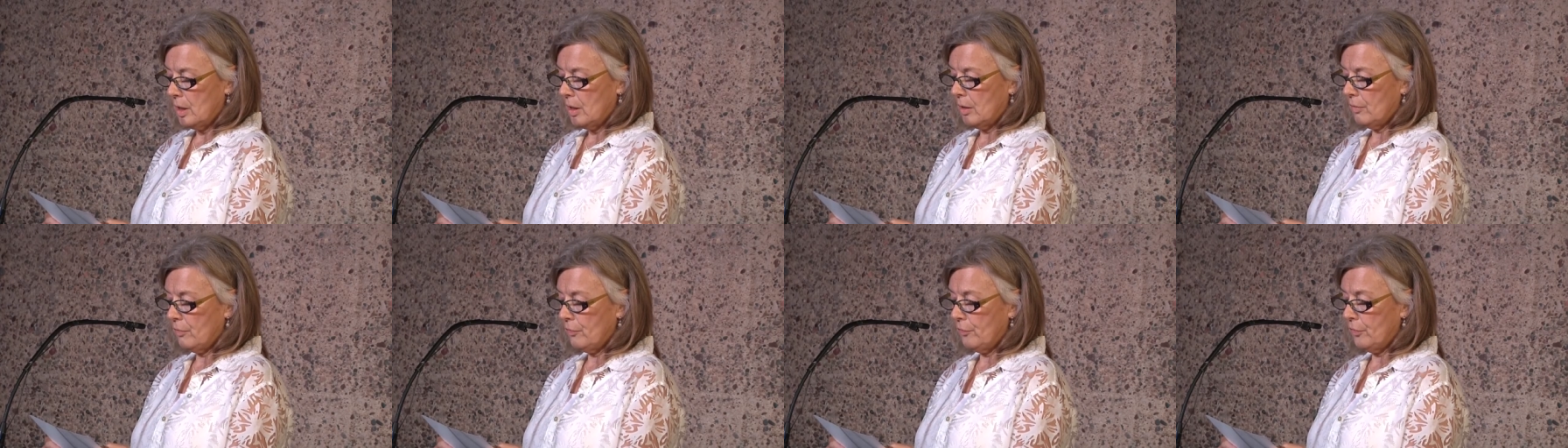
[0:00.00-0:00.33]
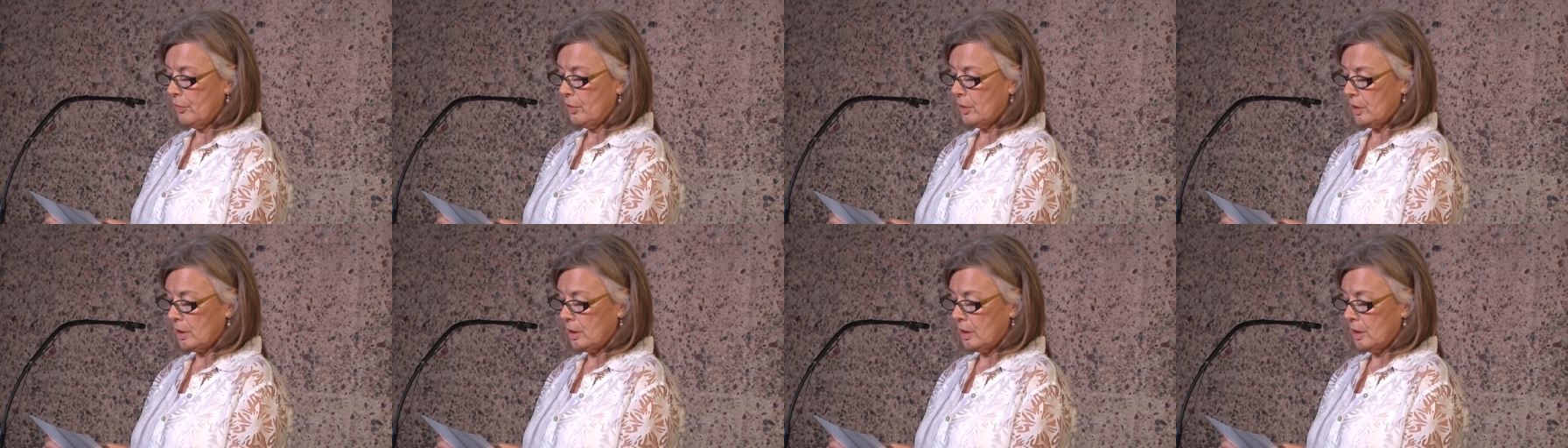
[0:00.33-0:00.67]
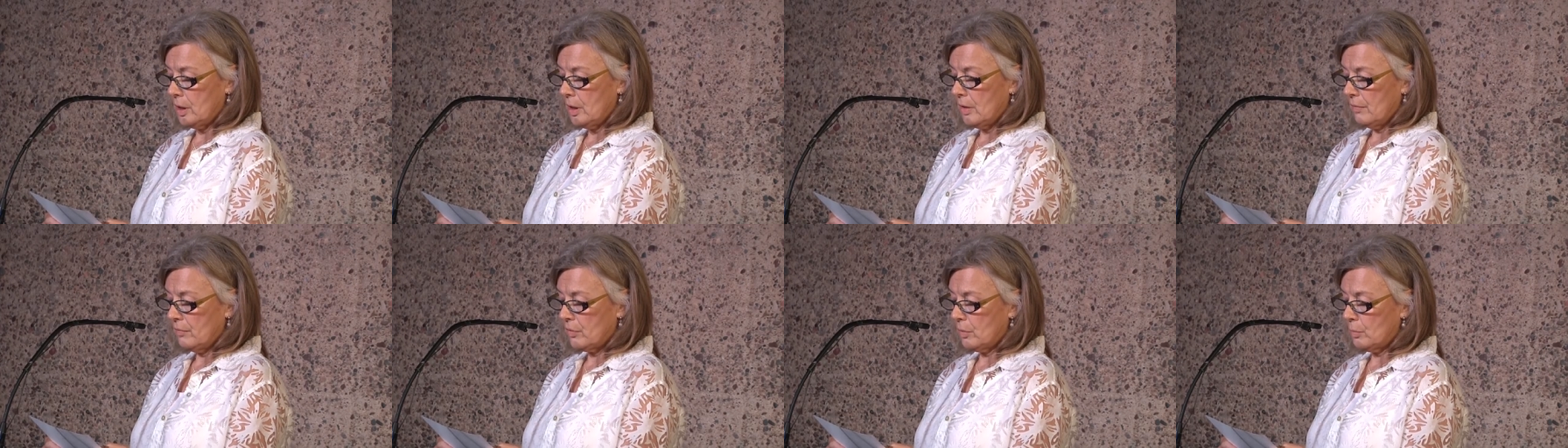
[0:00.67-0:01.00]
a
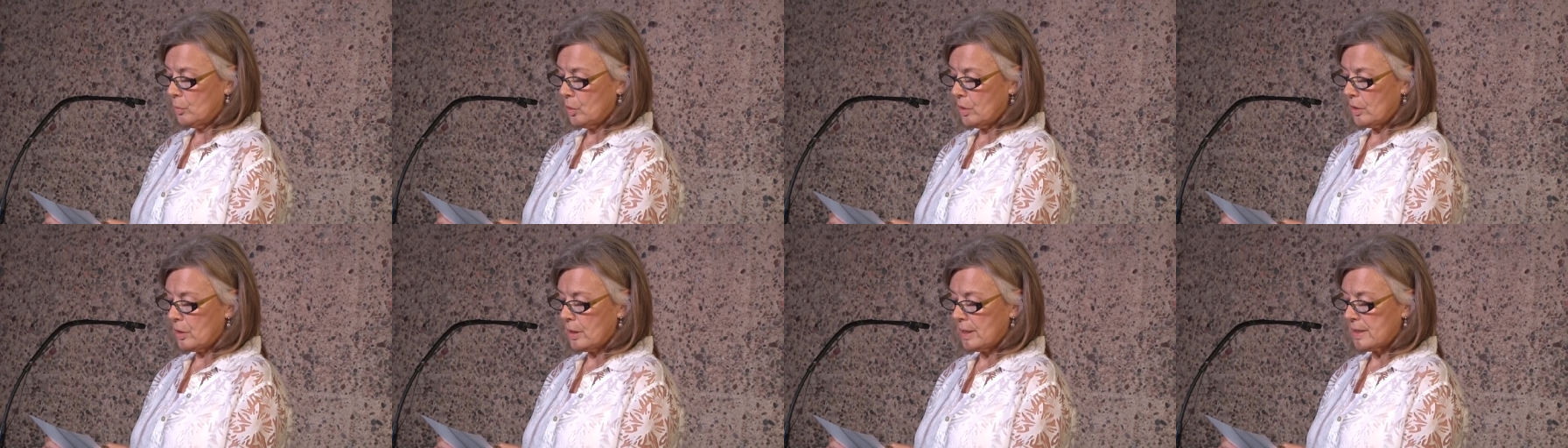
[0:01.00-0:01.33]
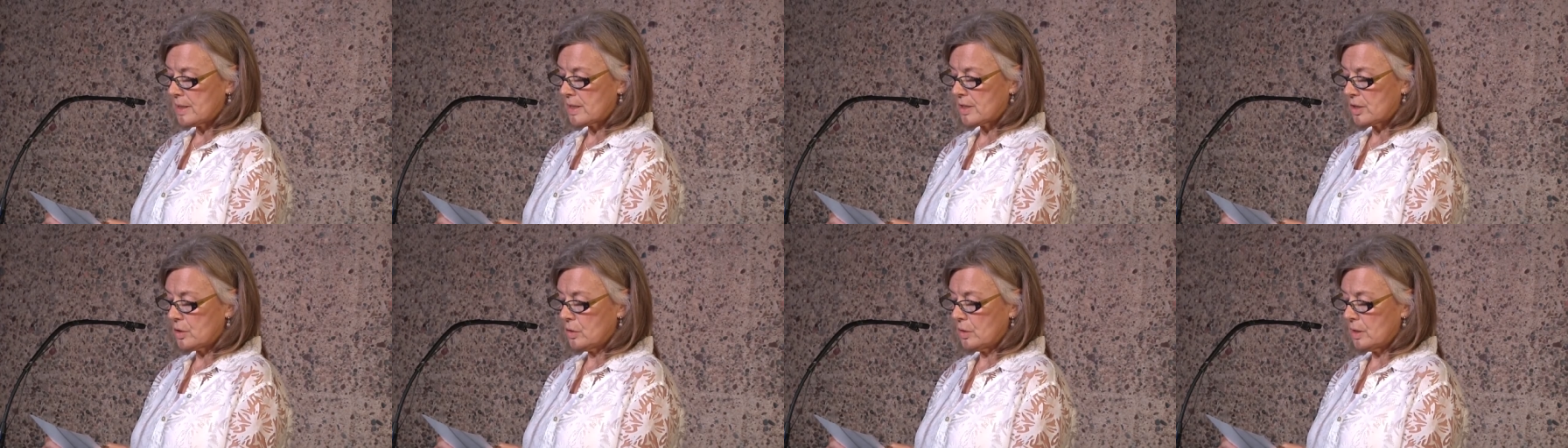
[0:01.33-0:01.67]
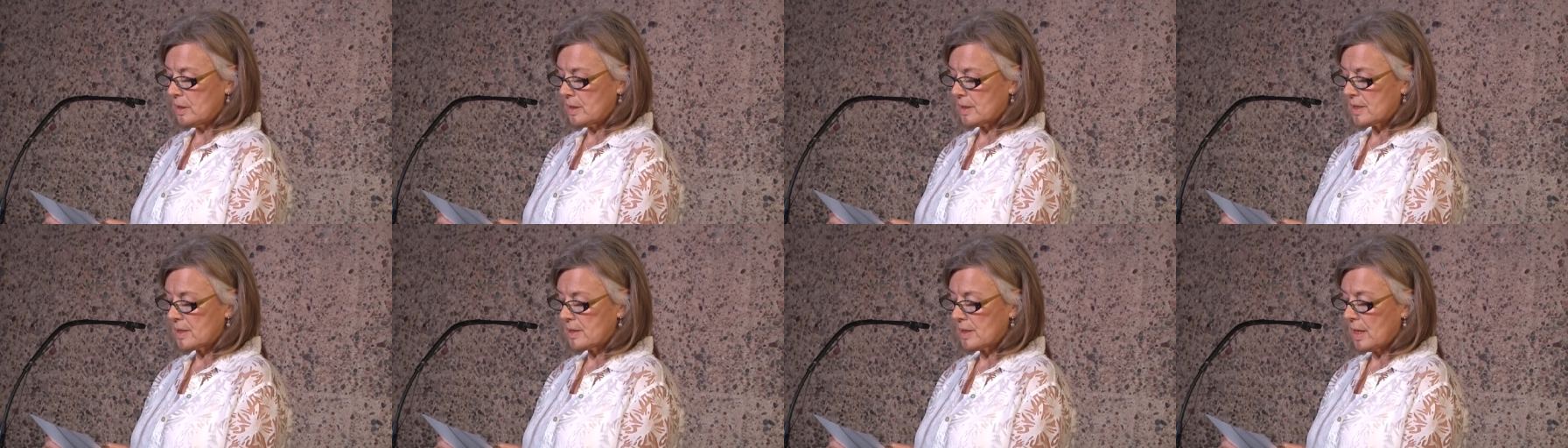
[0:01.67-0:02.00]
foot from where I stood
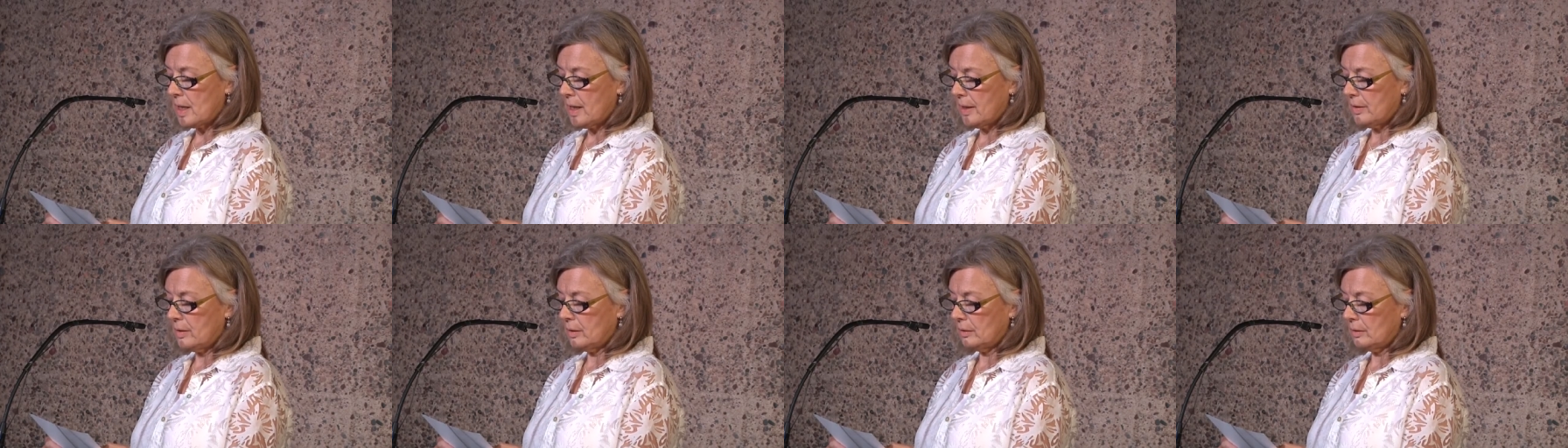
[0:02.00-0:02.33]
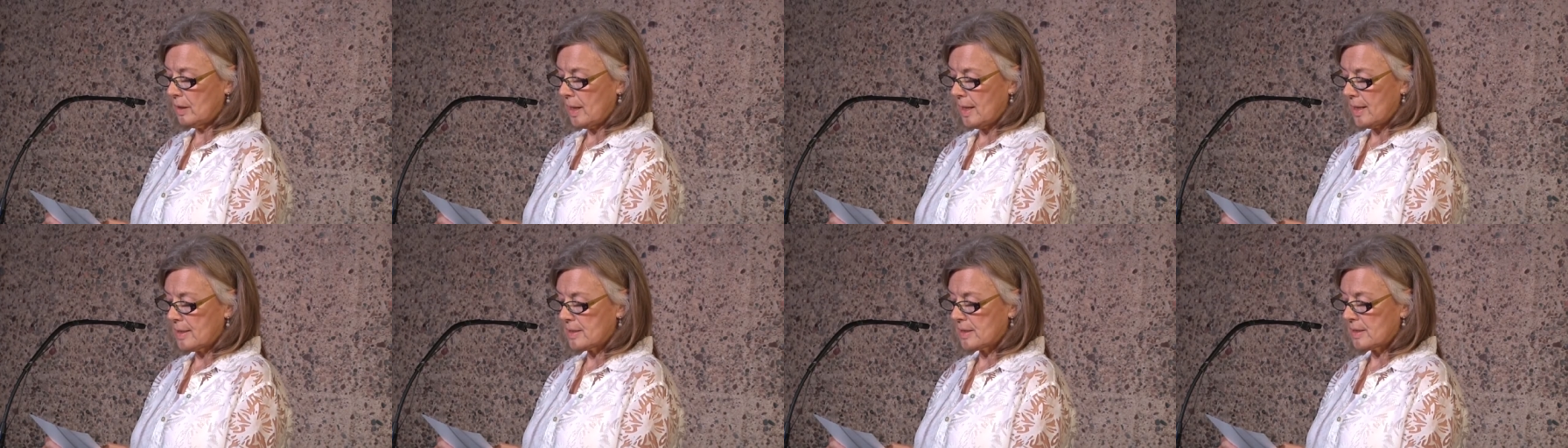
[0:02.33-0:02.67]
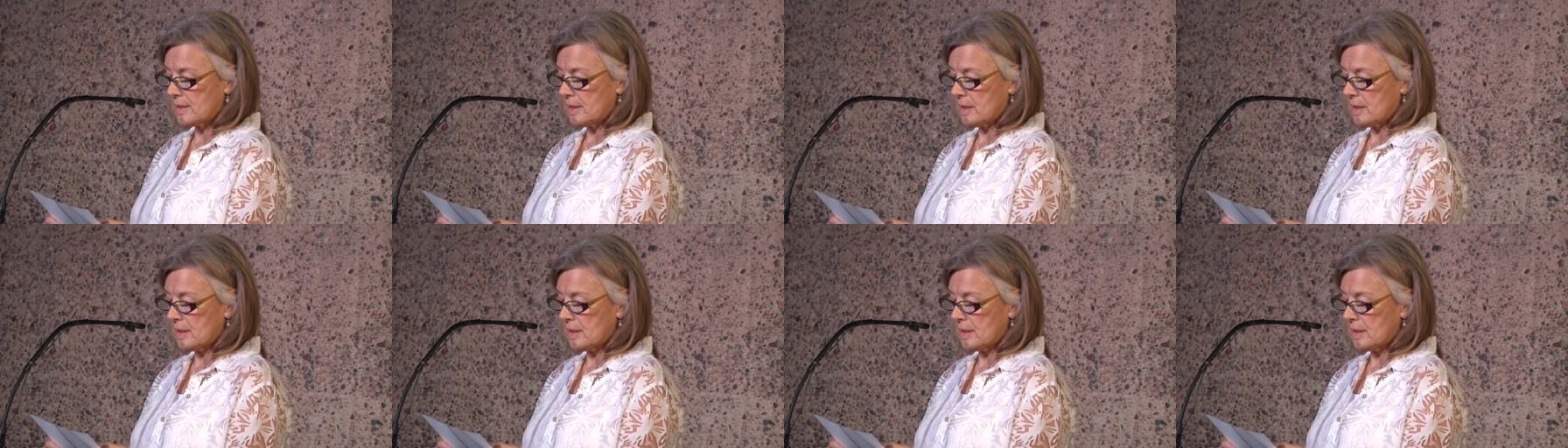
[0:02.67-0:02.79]
inside the last